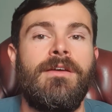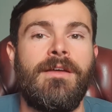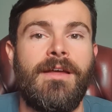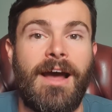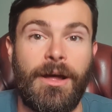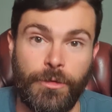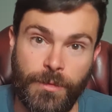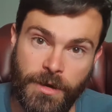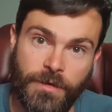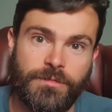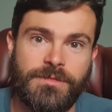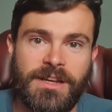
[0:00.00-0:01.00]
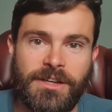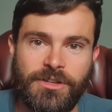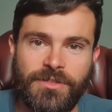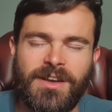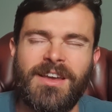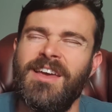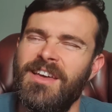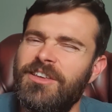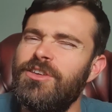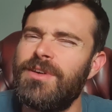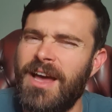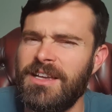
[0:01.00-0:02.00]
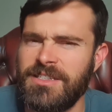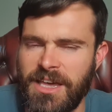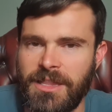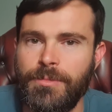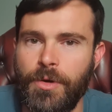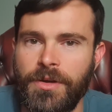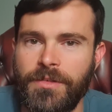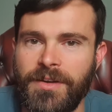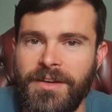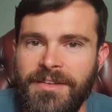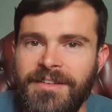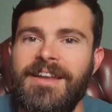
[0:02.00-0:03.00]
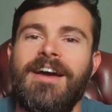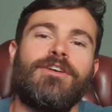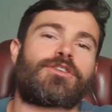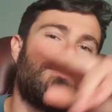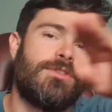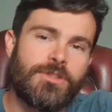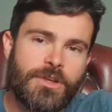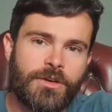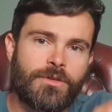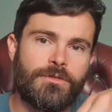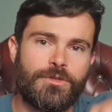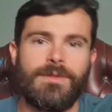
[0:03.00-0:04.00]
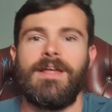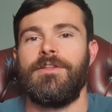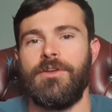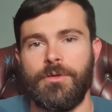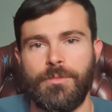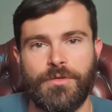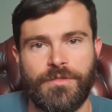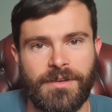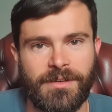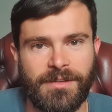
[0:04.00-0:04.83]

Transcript: How do we know from stage 3? You guys get the point, right? Now you're doing the circles without the dog moving.